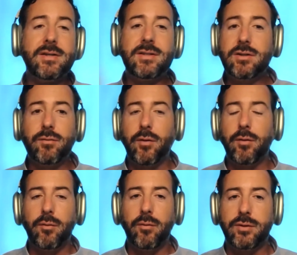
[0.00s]
And the
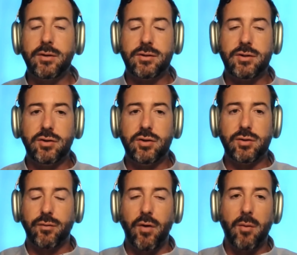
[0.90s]
decision
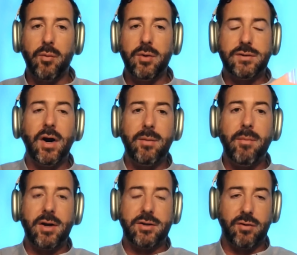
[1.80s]
to choose Front was
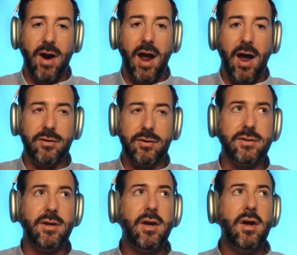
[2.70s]
very much
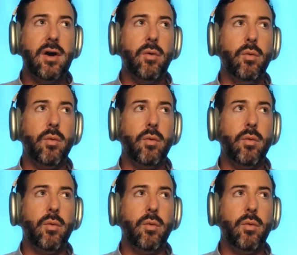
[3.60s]
around